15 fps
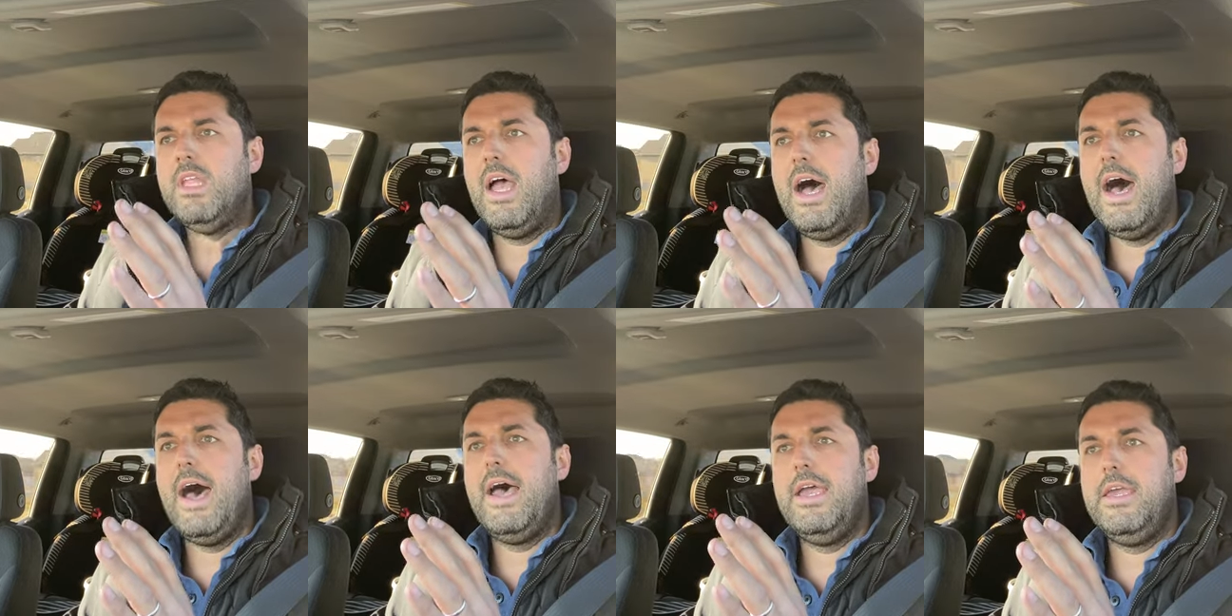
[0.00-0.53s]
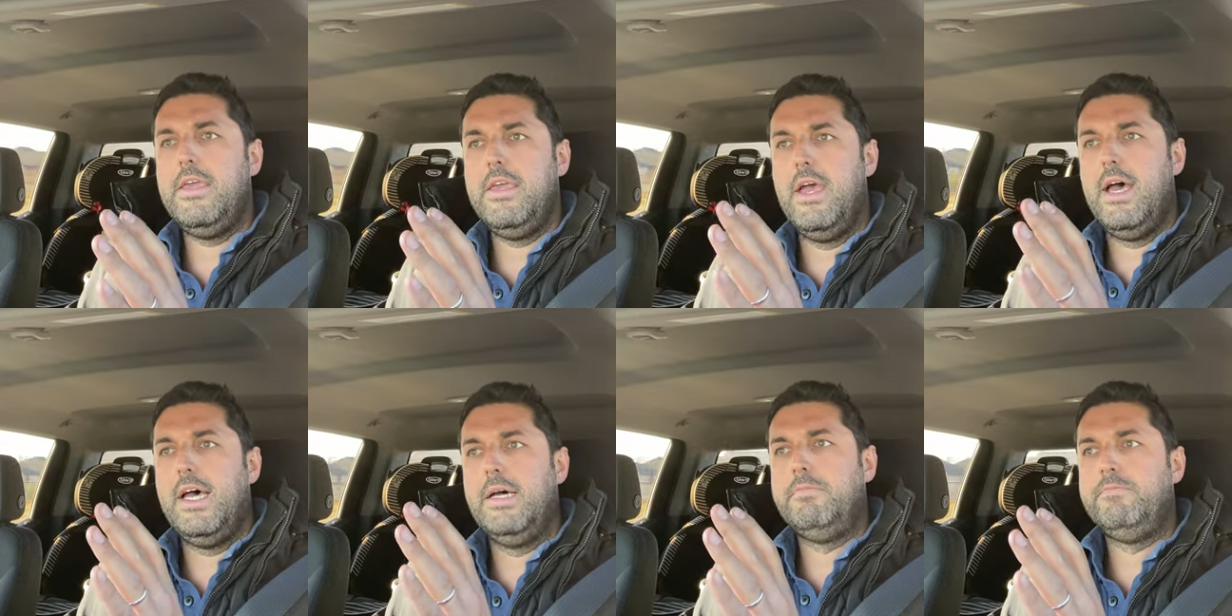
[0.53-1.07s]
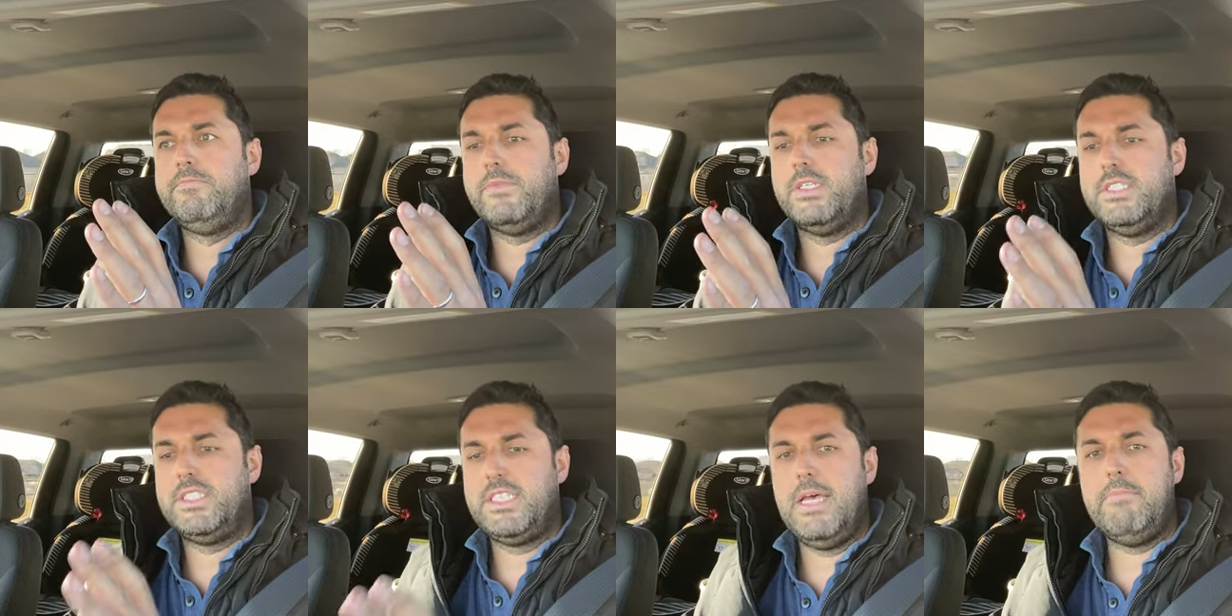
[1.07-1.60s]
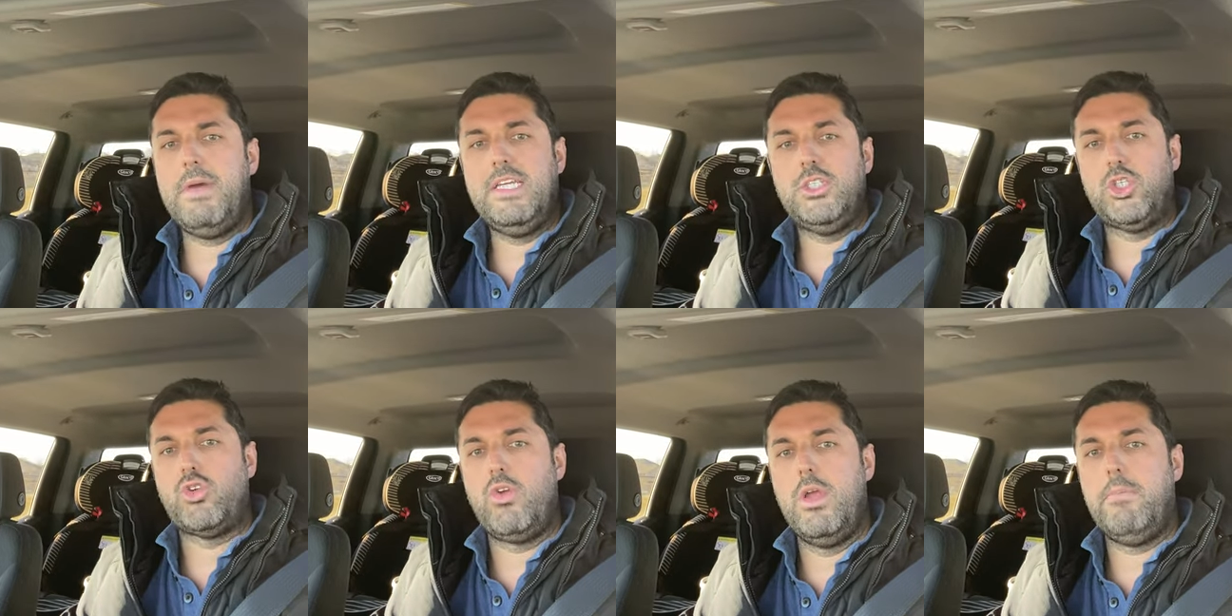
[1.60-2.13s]
I um, set my
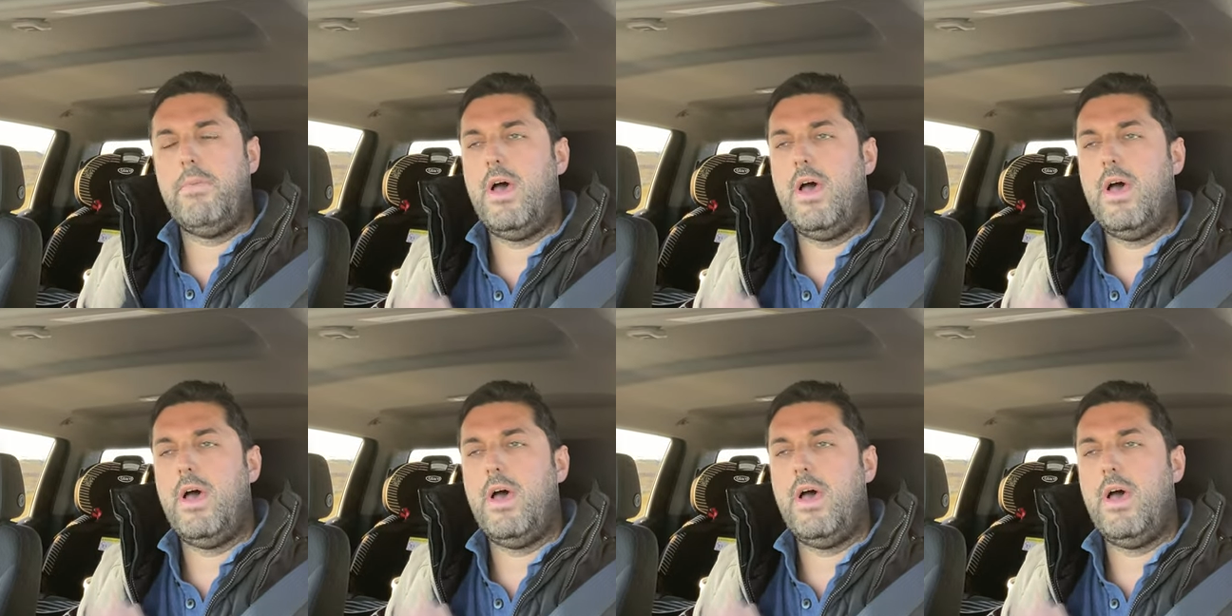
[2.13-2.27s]
trip